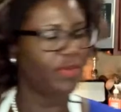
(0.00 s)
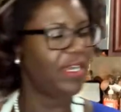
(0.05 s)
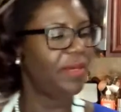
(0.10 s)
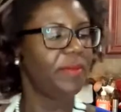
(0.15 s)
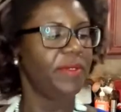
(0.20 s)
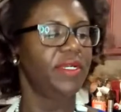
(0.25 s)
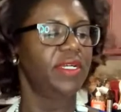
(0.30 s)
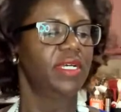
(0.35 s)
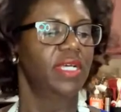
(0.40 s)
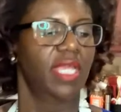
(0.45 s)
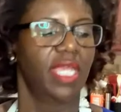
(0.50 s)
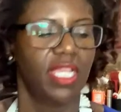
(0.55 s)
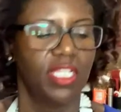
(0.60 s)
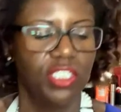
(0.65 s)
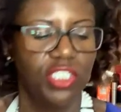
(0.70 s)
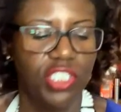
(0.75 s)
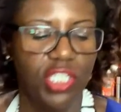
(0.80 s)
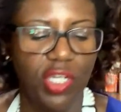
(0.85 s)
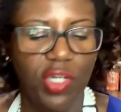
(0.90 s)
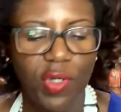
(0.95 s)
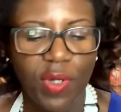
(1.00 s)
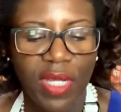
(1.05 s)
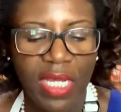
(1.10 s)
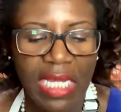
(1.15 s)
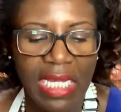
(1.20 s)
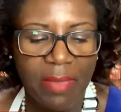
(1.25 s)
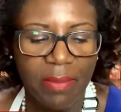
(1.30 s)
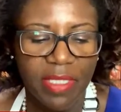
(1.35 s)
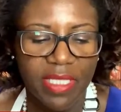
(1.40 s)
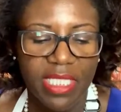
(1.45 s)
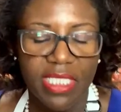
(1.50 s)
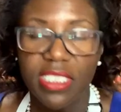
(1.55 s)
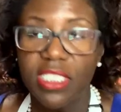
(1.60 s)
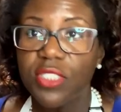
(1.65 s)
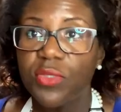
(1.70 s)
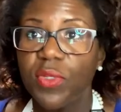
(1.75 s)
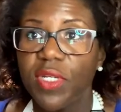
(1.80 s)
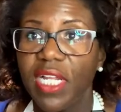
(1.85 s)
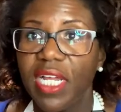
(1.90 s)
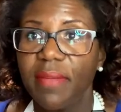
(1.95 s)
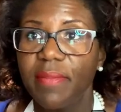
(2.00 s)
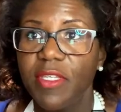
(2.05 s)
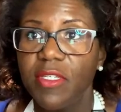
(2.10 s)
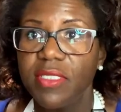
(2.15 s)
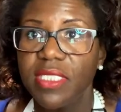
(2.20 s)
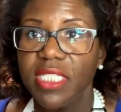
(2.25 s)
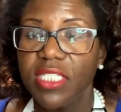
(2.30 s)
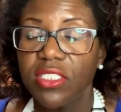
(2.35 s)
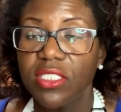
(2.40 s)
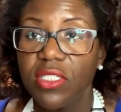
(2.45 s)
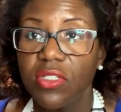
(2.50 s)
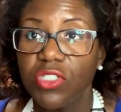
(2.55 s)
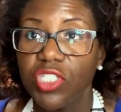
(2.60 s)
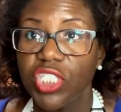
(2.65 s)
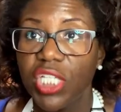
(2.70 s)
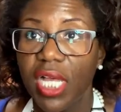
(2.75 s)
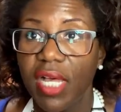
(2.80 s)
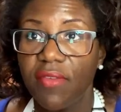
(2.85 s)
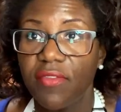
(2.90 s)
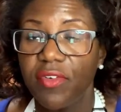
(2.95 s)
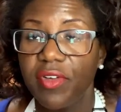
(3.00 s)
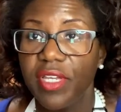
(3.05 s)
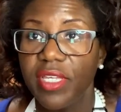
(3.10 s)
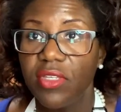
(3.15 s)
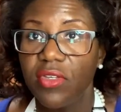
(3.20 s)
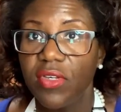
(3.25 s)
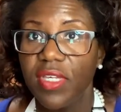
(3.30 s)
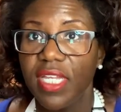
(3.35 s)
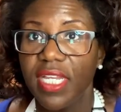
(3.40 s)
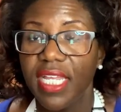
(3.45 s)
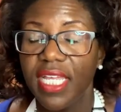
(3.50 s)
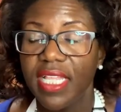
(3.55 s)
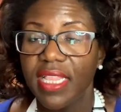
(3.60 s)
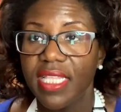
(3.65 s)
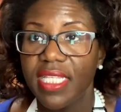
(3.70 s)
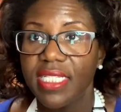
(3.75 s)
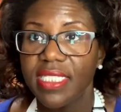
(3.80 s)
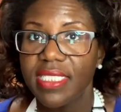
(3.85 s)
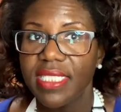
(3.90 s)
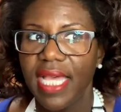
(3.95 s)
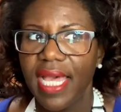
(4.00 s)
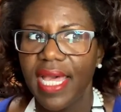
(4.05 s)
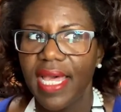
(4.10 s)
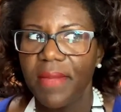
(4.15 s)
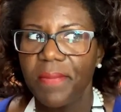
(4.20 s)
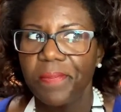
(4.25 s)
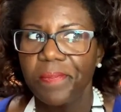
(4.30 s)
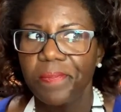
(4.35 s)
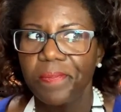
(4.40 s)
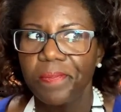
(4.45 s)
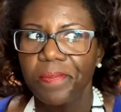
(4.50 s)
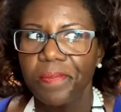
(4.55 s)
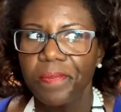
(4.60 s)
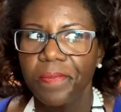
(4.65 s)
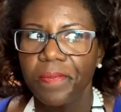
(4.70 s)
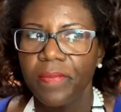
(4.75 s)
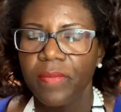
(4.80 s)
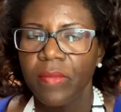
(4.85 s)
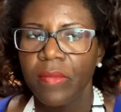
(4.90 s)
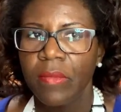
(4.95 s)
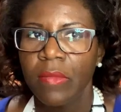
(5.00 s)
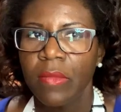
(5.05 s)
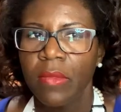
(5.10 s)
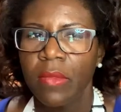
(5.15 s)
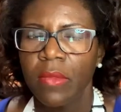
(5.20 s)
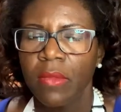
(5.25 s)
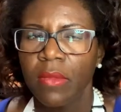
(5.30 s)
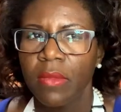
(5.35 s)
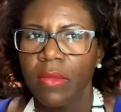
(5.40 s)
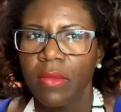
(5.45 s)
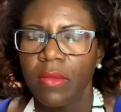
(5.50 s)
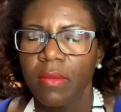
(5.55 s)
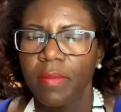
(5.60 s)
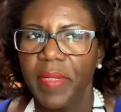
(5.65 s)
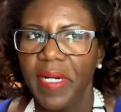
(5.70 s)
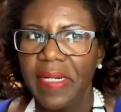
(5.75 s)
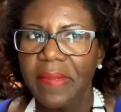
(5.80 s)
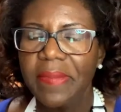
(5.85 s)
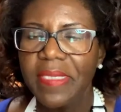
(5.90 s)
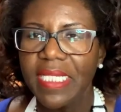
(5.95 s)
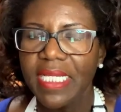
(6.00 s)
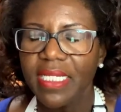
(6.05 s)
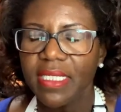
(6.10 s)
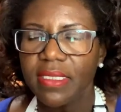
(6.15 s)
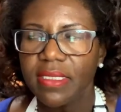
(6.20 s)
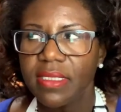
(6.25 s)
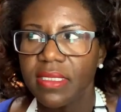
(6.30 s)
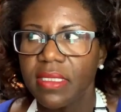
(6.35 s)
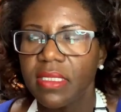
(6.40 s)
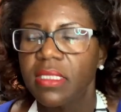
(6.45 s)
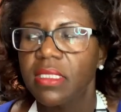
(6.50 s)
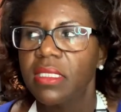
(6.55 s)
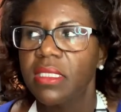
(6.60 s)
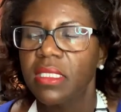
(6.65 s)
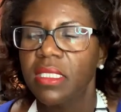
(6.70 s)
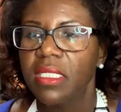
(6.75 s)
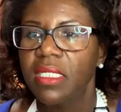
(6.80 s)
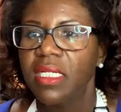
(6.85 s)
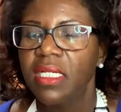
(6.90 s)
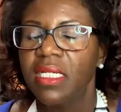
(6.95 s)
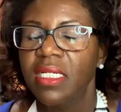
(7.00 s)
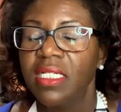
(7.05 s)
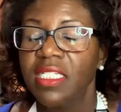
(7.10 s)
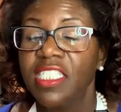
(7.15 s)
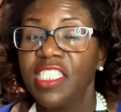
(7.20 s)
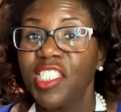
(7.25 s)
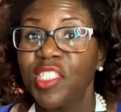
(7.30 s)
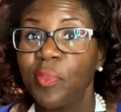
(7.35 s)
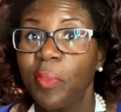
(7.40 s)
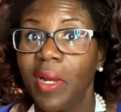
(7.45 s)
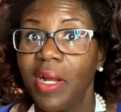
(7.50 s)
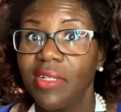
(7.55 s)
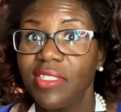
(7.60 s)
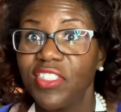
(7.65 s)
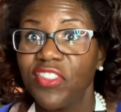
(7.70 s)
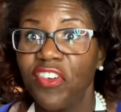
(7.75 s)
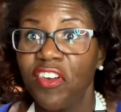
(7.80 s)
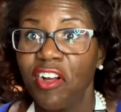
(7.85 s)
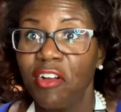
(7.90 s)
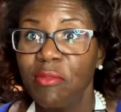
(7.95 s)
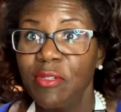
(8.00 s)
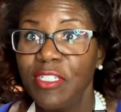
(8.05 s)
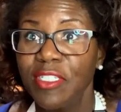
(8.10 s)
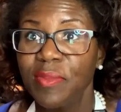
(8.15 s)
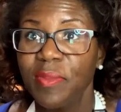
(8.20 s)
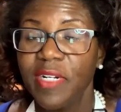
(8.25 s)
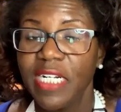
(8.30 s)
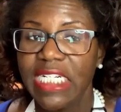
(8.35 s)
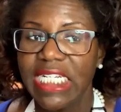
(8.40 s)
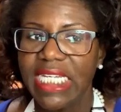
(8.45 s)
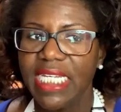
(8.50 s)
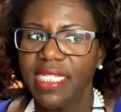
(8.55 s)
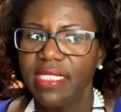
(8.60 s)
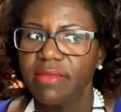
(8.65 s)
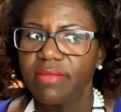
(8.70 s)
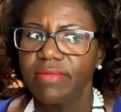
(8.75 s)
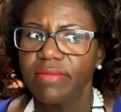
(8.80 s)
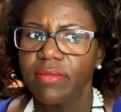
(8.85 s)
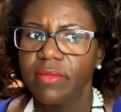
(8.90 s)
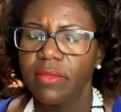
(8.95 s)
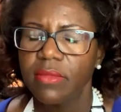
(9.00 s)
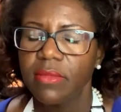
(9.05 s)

a proper cooking show, but this is what I'm using. So Chavrie, you can get this at Publix, Sprouts Farmers Market.